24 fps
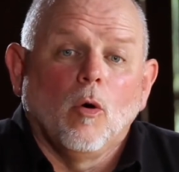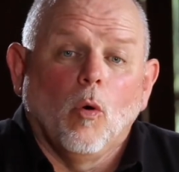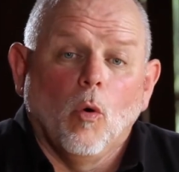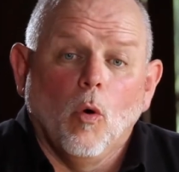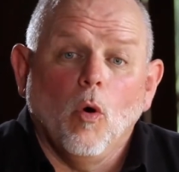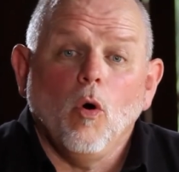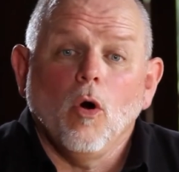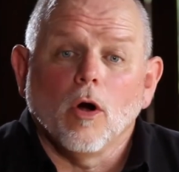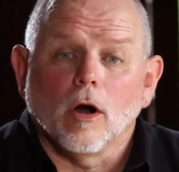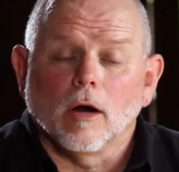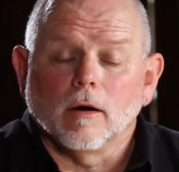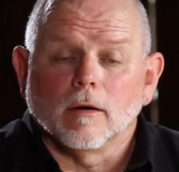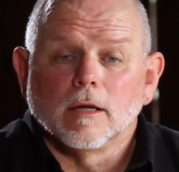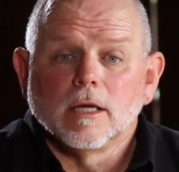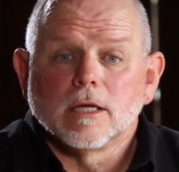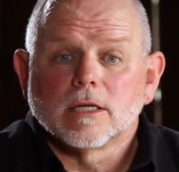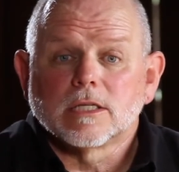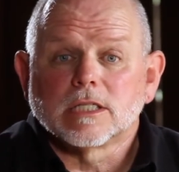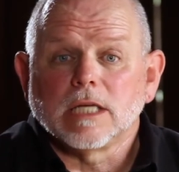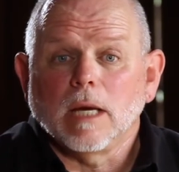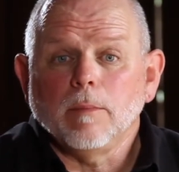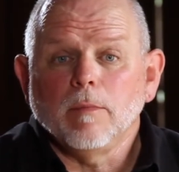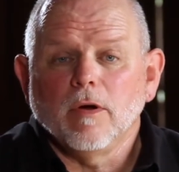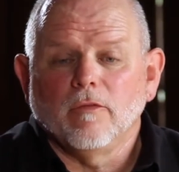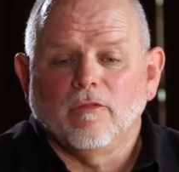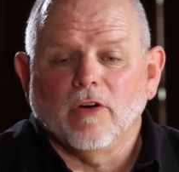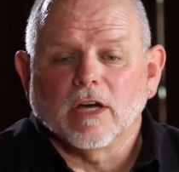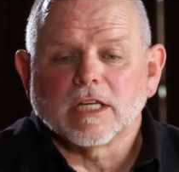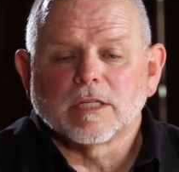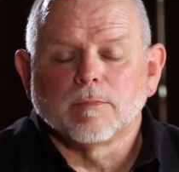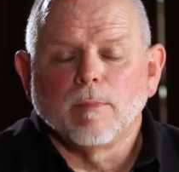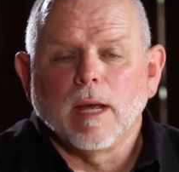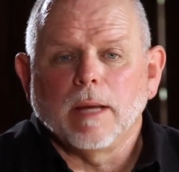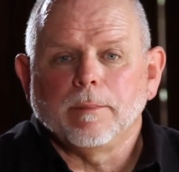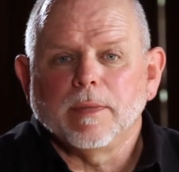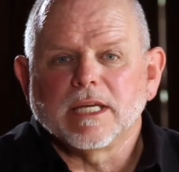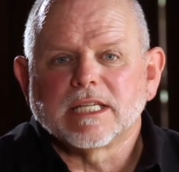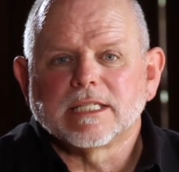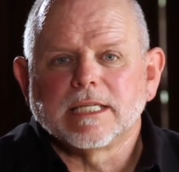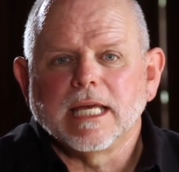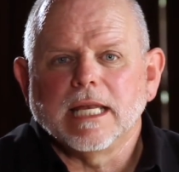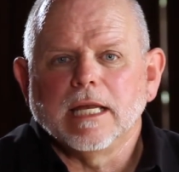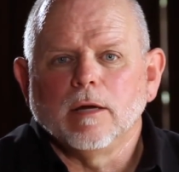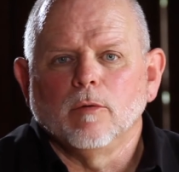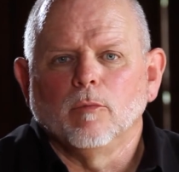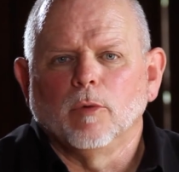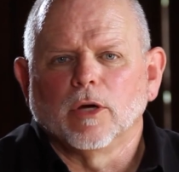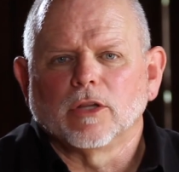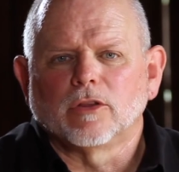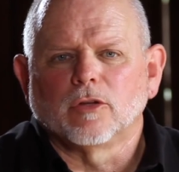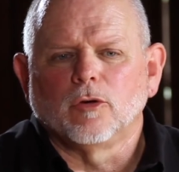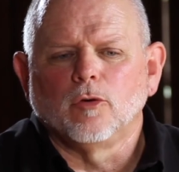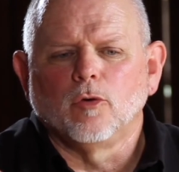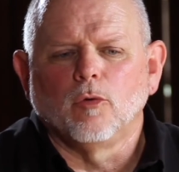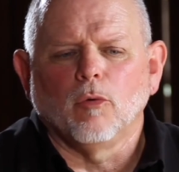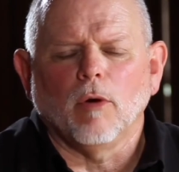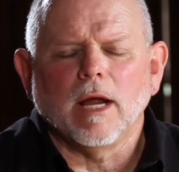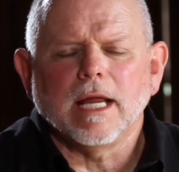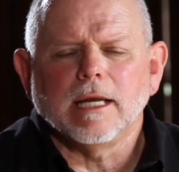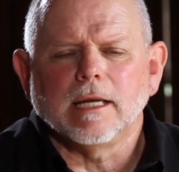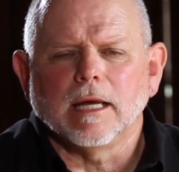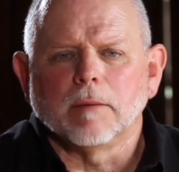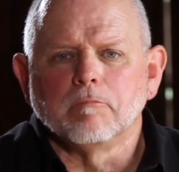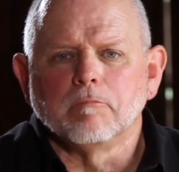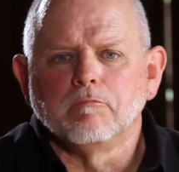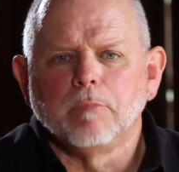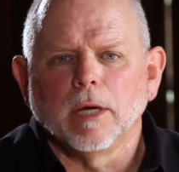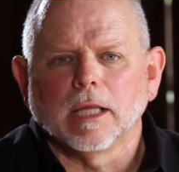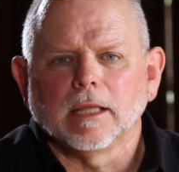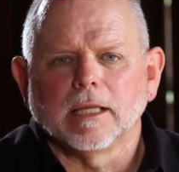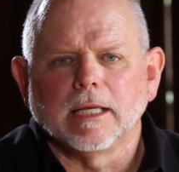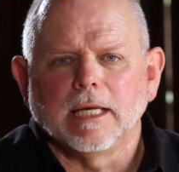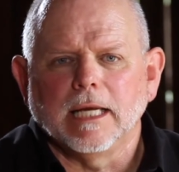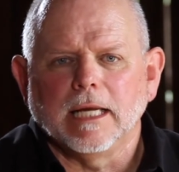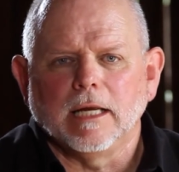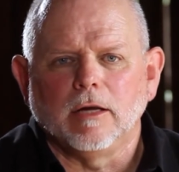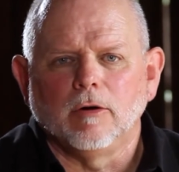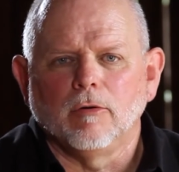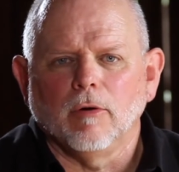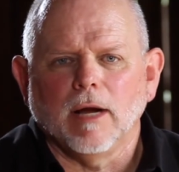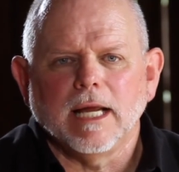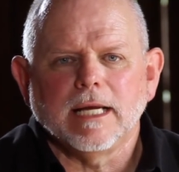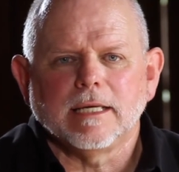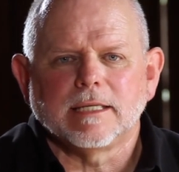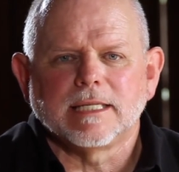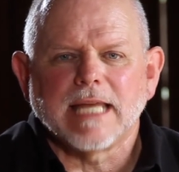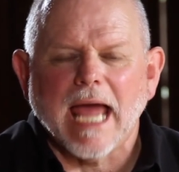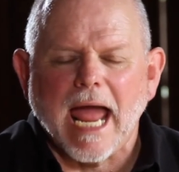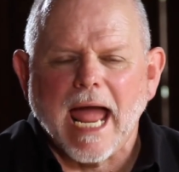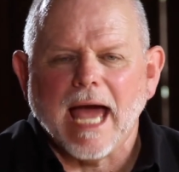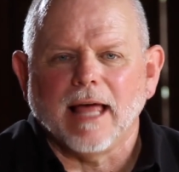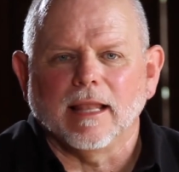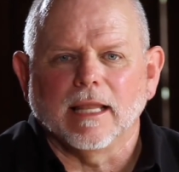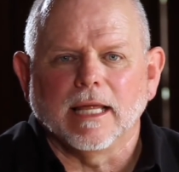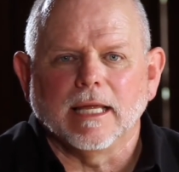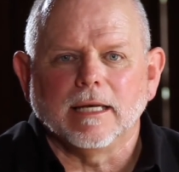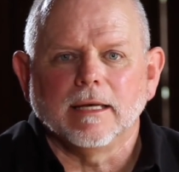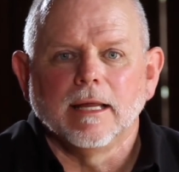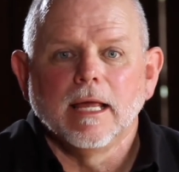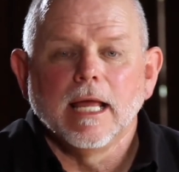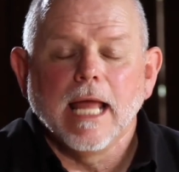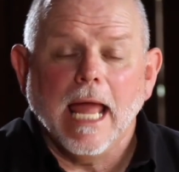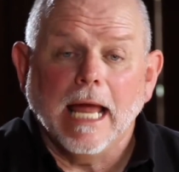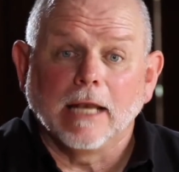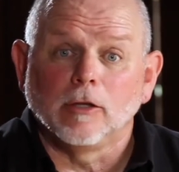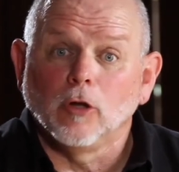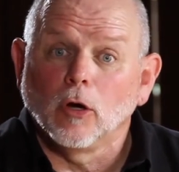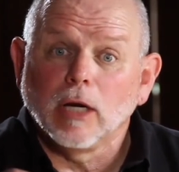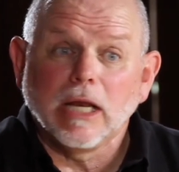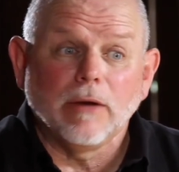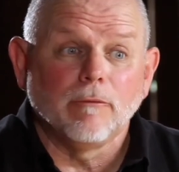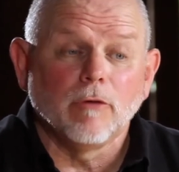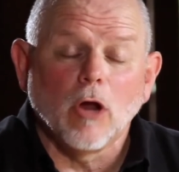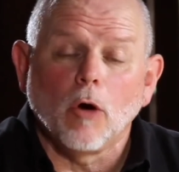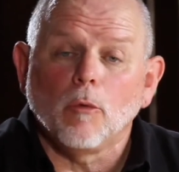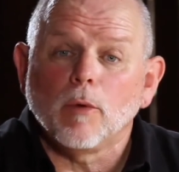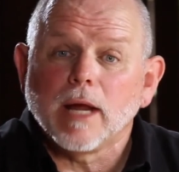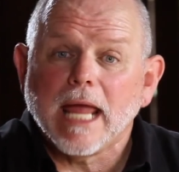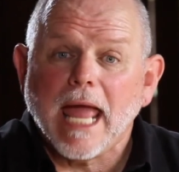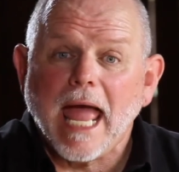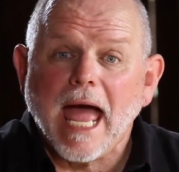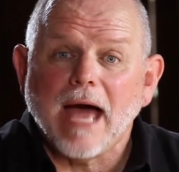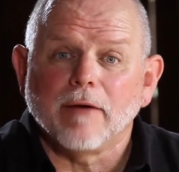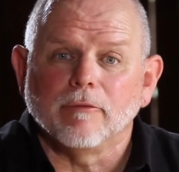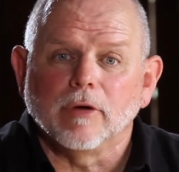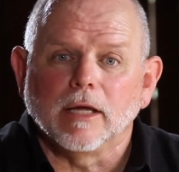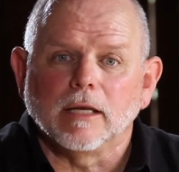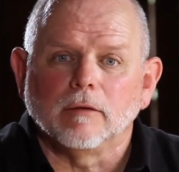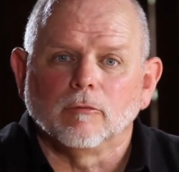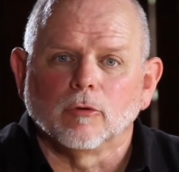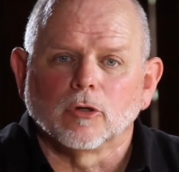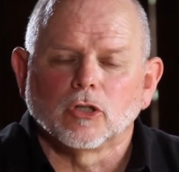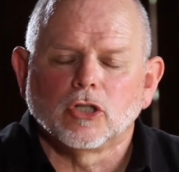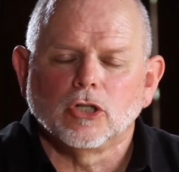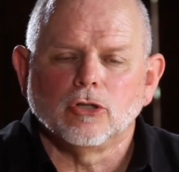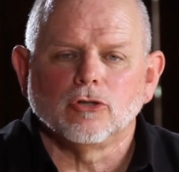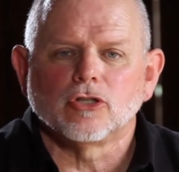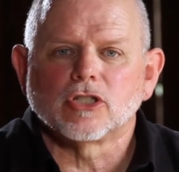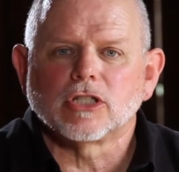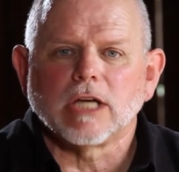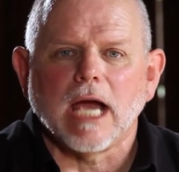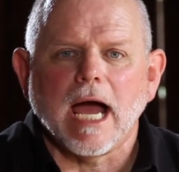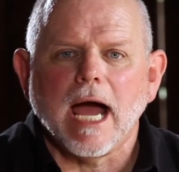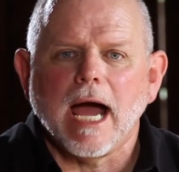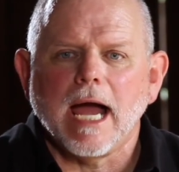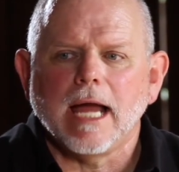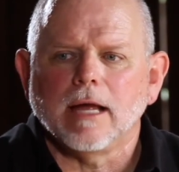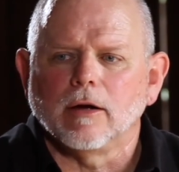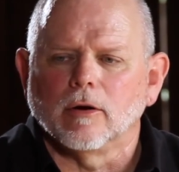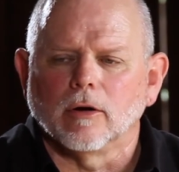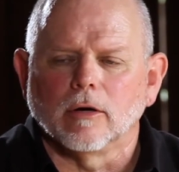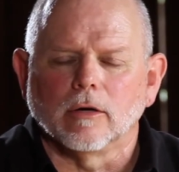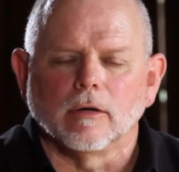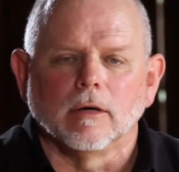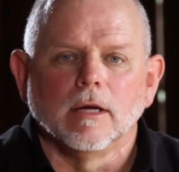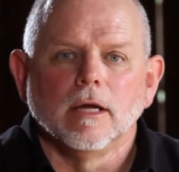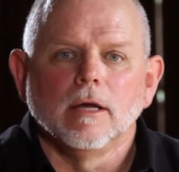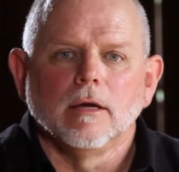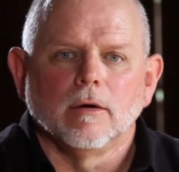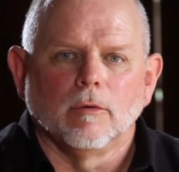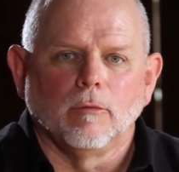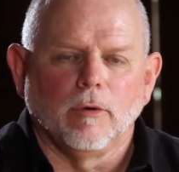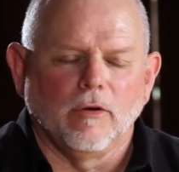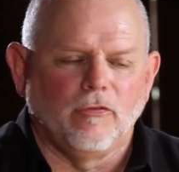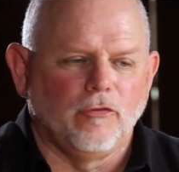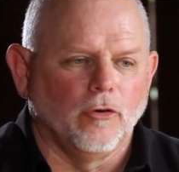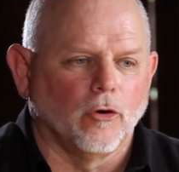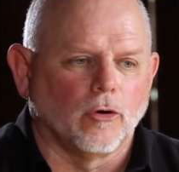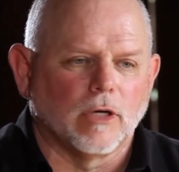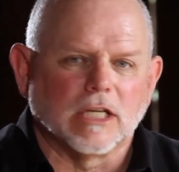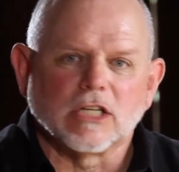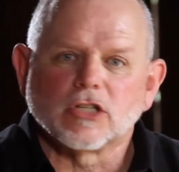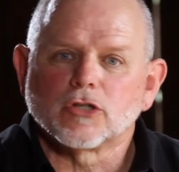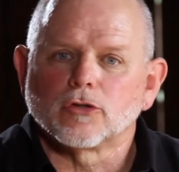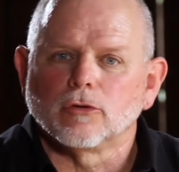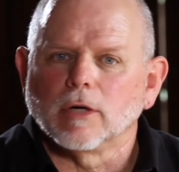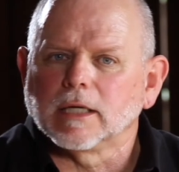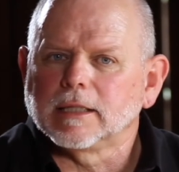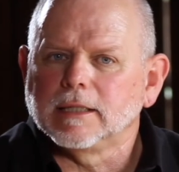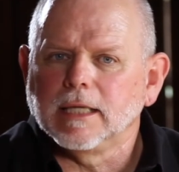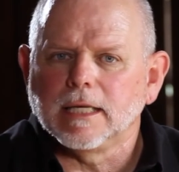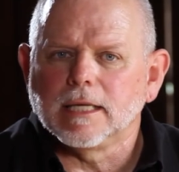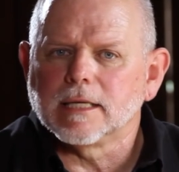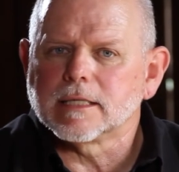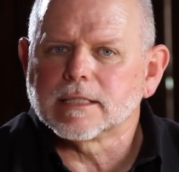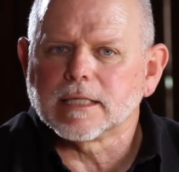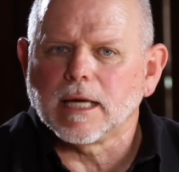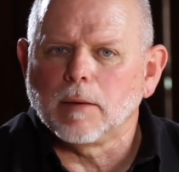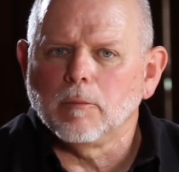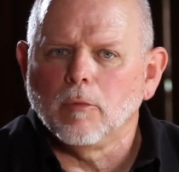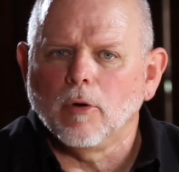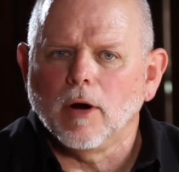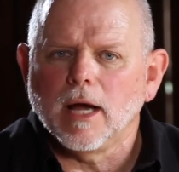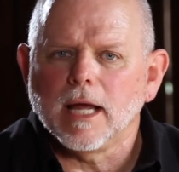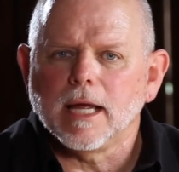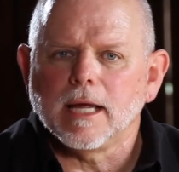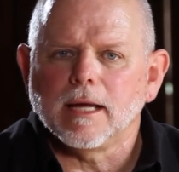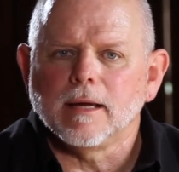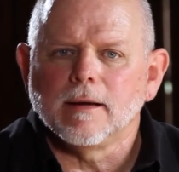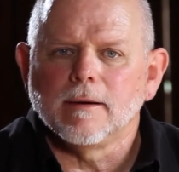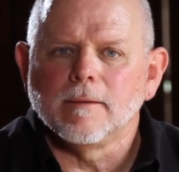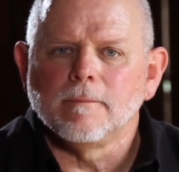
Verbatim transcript: Or some of us may be sitting with great ability, great talent, and don't even know we have it. We're too shy, or we feel constricted in some way.